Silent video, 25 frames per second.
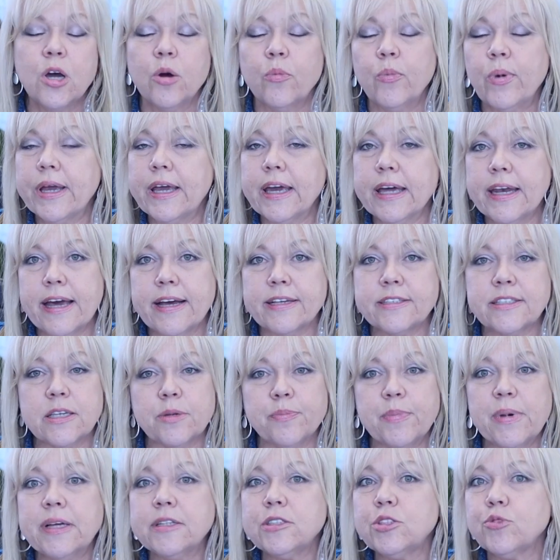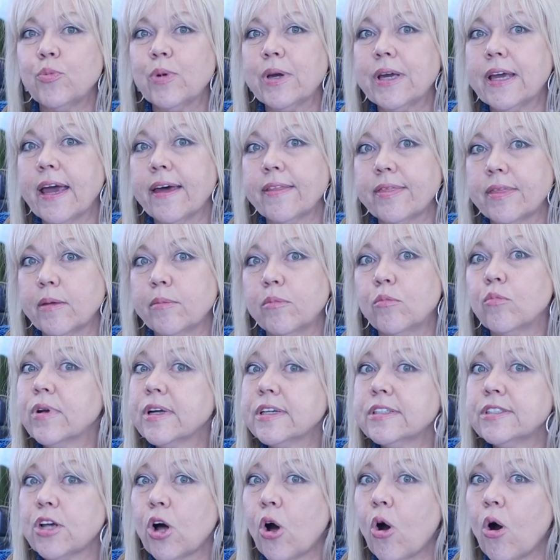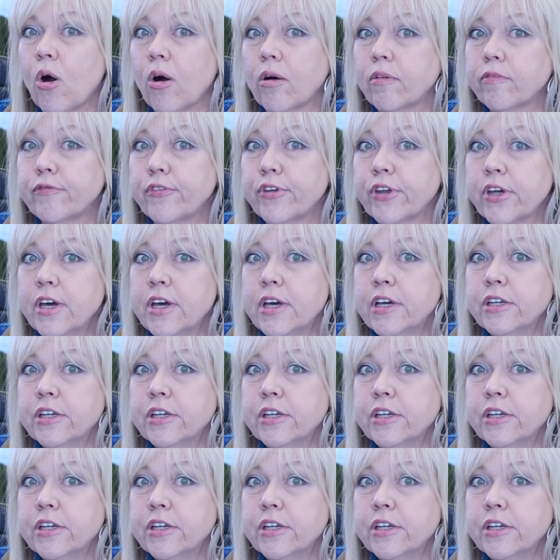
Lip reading: We get estimates, we get them resolved.